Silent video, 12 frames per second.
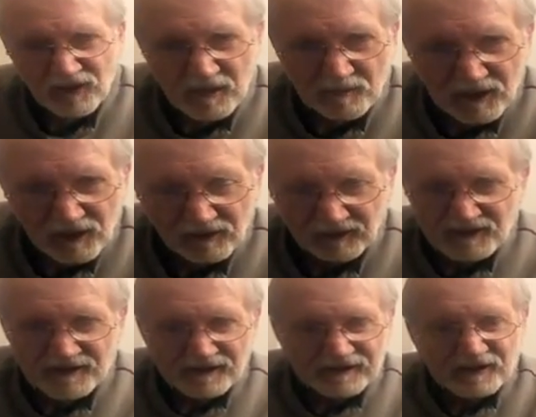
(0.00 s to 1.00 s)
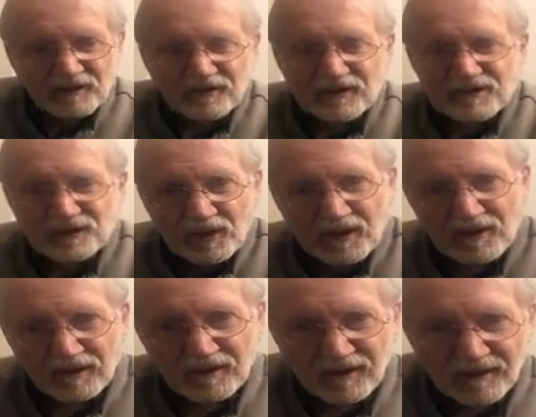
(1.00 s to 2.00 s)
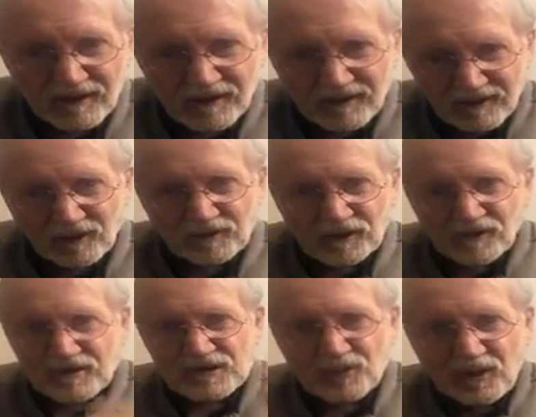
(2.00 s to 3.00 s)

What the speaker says: the abilities until this ring, until this